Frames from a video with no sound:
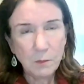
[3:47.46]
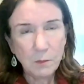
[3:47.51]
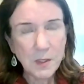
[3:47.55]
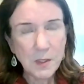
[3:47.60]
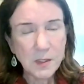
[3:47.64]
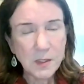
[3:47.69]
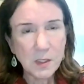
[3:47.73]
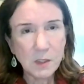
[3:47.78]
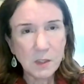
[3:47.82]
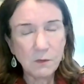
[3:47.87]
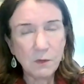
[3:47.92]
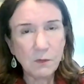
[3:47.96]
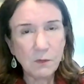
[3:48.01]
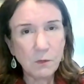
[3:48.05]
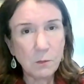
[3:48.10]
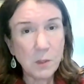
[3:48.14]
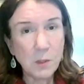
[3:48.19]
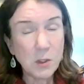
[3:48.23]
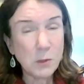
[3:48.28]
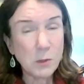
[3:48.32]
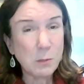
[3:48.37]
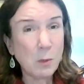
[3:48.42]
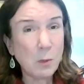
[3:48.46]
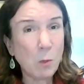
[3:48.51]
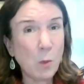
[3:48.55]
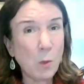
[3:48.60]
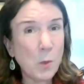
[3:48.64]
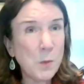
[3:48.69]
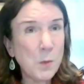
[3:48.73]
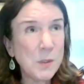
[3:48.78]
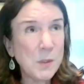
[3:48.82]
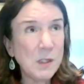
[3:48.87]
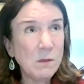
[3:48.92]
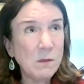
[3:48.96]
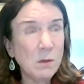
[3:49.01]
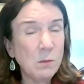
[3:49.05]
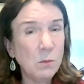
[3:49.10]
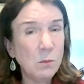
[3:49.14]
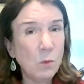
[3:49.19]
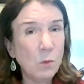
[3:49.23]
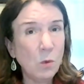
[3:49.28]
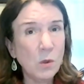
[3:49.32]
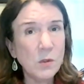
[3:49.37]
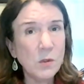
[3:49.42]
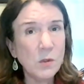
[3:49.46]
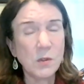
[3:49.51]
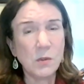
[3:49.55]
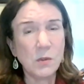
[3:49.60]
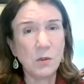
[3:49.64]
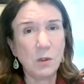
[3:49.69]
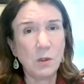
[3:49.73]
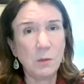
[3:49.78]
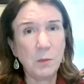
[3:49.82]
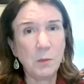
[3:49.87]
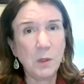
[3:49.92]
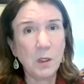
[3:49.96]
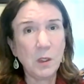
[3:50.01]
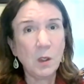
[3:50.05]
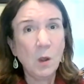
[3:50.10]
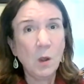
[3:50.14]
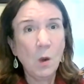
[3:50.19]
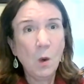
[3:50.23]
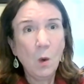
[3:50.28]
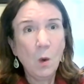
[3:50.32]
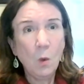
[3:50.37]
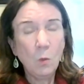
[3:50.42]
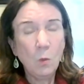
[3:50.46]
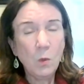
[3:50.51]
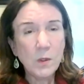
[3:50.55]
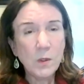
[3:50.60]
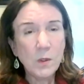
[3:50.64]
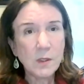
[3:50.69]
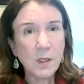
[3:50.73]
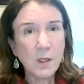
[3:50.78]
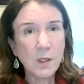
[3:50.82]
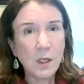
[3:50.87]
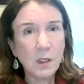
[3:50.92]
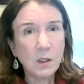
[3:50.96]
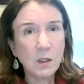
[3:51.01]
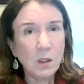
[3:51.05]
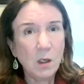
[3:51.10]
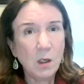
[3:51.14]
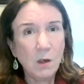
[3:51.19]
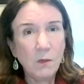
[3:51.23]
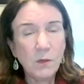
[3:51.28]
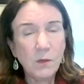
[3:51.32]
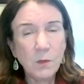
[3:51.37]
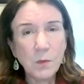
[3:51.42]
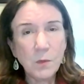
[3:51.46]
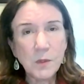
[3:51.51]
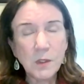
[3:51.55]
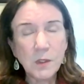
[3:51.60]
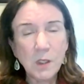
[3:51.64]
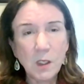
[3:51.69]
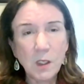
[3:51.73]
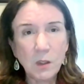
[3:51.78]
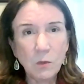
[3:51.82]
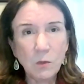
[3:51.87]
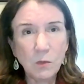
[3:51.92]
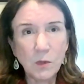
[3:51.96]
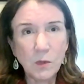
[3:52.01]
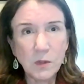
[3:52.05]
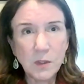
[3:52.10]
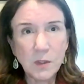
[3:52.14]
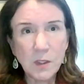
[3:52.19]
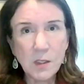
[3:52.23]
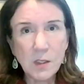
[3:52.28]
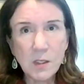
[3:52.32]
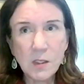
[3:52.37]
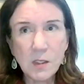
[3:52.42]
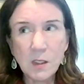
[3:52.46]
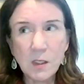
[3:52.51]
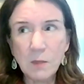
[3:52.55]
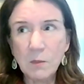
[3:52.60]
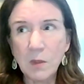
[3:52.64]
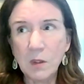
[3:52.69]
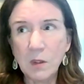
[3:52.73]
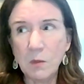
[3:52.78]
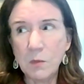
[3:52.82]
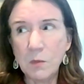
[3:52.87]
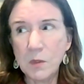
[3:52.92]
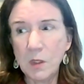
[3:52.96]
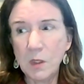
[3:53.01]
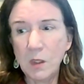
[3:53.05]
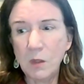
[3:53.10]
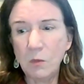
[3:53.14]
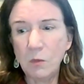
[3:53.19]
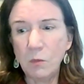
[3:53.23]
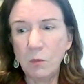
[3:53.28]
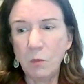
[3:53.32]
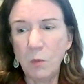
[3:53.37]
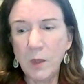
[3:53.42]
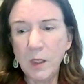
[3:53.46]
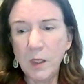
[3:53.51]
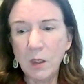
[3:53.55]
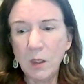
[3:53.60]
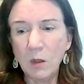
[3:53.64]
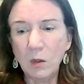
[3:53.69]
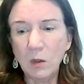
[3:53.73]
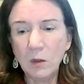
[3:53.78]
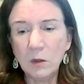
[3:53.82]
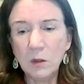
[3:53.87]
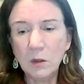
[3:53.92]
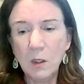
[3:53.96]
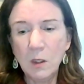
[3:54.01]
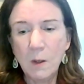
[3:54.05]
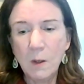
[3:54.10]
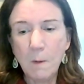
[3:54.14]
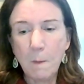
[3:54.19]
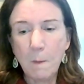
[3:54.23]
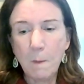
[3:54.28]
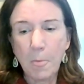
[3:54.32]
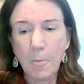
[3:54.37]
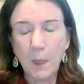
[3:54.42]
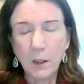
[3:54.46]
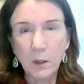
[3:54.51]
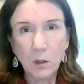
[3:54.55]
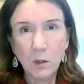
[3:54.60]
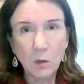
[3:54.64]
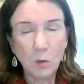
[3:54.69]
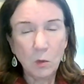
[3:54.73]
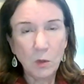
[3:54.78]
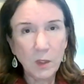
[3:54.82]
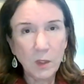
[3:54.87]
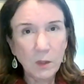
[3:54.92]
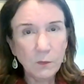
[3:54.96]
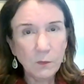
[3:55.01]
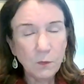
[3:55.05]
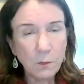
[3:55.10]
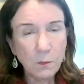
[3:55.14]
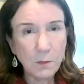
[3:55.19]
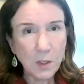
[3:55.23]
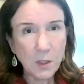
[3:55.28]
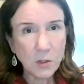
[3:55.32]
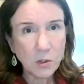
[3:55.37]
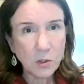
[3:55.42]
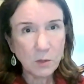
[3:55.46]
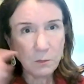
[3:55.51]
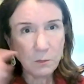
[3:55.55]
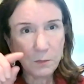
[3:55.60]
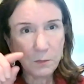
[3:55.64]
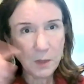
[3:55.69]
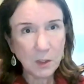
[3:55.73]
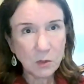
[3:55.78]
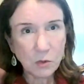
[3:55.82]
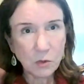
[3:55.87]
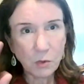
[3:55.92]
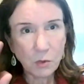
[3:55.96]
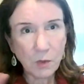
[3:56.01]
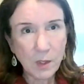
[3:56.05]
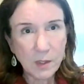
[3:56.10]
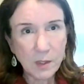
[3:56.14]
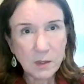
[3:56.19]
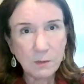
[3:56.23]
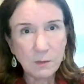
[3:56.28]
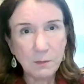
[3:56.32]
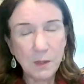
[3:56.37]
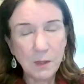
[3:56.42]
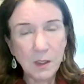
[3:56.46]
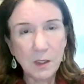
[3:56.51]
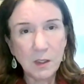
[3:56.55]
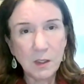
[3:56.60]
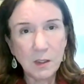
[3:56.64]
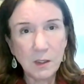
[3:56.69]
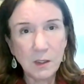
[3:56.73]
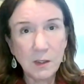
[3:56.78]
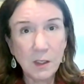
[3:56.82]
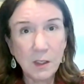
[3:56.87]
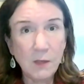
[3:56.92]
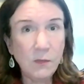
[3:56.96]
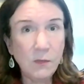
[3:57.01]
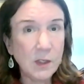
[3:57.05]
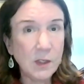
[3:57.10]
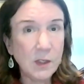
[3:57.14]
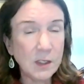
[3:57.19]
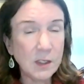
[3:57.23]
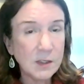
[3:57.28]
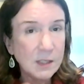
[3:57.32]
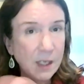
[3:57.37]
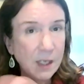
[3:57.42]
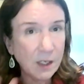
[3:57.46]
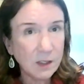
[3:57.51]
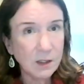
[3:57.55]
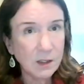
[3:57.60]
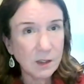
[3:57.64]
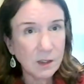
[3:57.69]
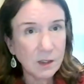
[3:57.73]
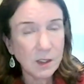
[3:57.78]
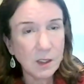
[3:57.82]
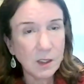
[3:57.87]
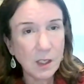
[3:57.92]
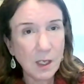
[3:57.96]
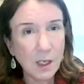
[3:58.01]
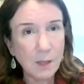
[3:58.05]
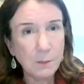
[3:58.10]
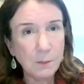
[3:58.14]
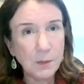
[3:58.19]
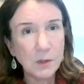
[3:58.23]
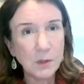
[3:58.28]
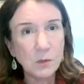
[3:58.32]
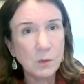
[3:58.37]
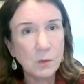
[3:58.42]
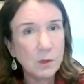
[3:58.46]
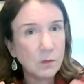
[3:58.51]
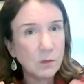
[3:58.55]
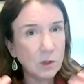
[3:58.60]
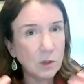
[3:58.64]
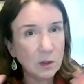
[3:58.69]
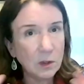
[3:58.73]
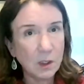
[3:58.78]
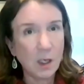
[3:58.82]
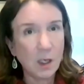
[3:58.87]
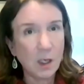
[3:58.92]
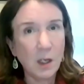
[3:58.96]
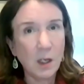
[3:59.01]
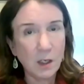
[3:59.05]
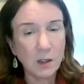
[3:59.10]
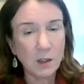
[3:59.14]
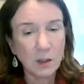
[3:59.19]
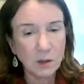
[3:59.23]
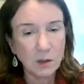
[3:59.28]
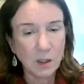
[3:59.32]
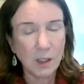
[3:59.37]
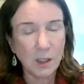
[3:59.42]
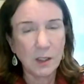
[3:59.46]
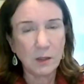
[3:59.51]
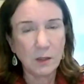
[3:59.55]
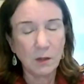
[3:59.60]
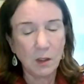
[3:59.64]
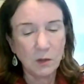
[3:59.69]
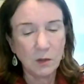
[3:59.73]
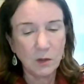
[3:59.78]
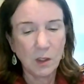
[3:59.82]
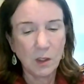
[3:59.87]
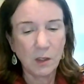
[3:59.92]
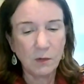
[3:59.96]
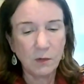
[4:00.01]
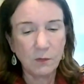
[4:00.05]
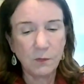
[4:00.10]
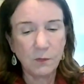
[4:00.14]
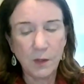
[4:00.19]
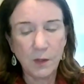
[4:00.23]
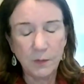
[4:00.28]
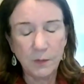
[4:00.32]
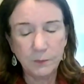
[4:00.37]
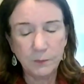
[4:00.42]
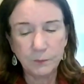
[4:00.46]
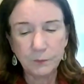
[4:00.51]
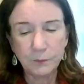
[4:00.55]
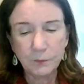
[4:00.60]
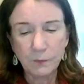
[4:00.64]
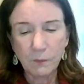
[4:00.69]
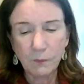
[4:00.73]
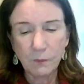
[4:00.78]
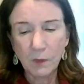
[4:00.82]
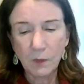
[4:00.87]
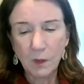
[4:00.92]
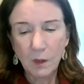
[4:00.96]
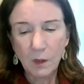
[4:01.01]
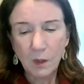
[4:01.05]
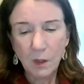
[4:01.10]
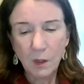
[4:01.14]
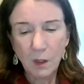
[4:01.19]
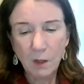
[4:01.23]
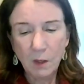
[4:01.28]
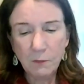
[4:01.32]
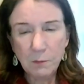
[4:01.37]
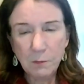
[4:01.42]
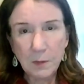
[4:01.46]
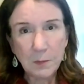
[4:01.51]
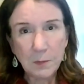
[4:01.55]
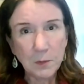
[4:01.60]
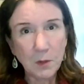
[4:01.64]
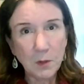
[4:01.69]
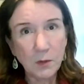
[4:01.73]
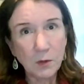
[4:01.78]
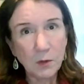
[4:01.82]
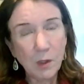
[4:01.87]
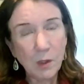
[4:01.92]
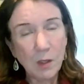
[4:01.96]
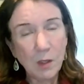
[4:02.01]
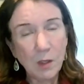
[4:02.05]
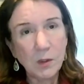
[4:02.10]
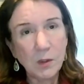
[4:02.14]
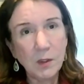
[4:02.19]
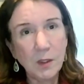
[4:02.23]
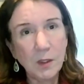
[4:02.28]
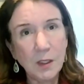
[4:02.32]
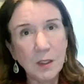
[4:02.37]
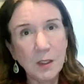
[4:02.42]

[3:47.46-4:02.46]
pieces of information. But what was even more disturbing was that there wasn't any, didn't seem like there was any real, you know, information being transmitted. And then the Italian thing happened. We have a lot, a lot, a lot of, um, of people on the ground in